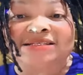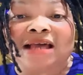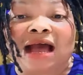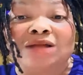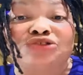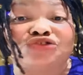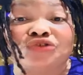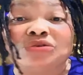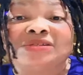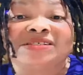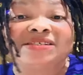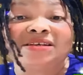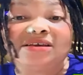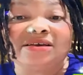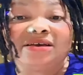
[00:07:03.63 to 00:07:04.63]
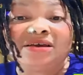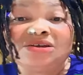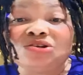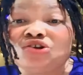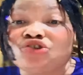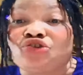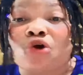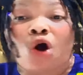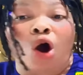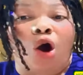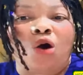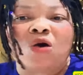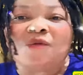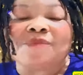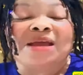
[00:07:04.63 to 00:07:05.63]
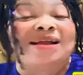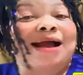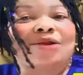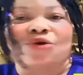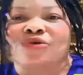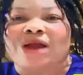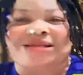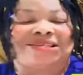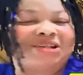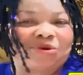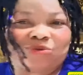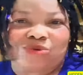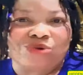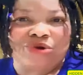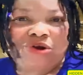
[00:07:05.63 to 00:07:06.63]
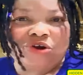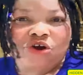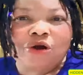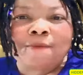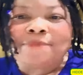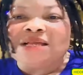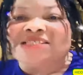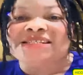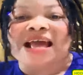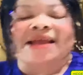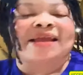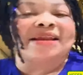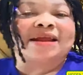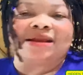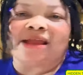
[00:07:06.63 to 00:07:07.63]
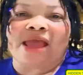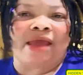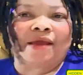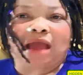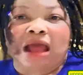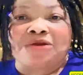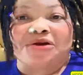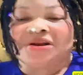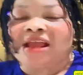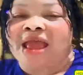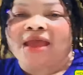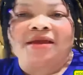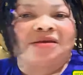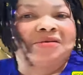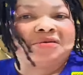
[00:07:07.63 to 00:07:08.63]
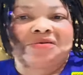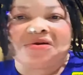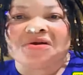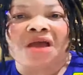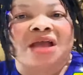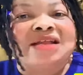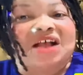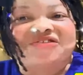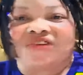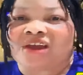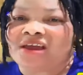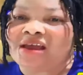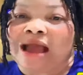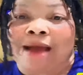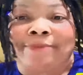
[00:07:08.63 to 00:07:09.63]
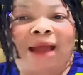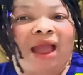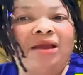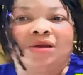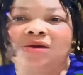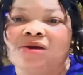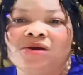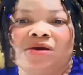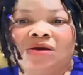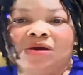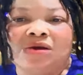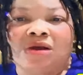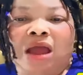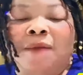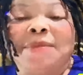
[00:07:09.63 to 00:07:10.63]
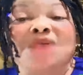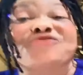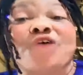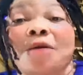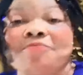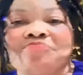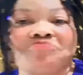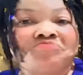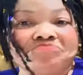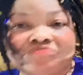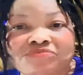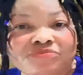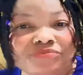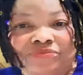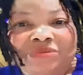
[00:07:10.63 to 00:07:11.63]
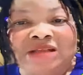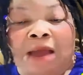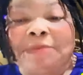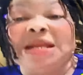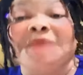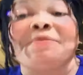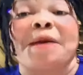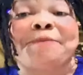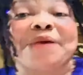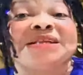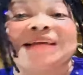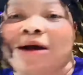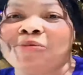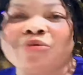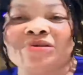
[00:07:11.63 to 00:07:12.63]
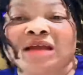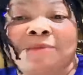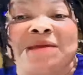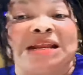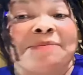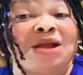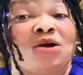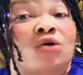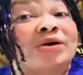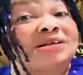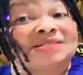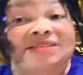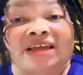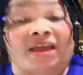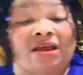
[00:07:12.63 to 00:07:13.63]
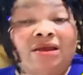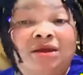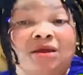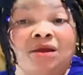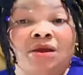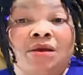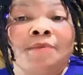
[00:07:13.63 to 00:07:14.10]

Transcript: say, it's her truth. You do all. Make kind of crutch now. Mr. Kennedy, I know the air. Yashi, Abba. A betrum. Yamidi bepejam. Yamidi bayoka say.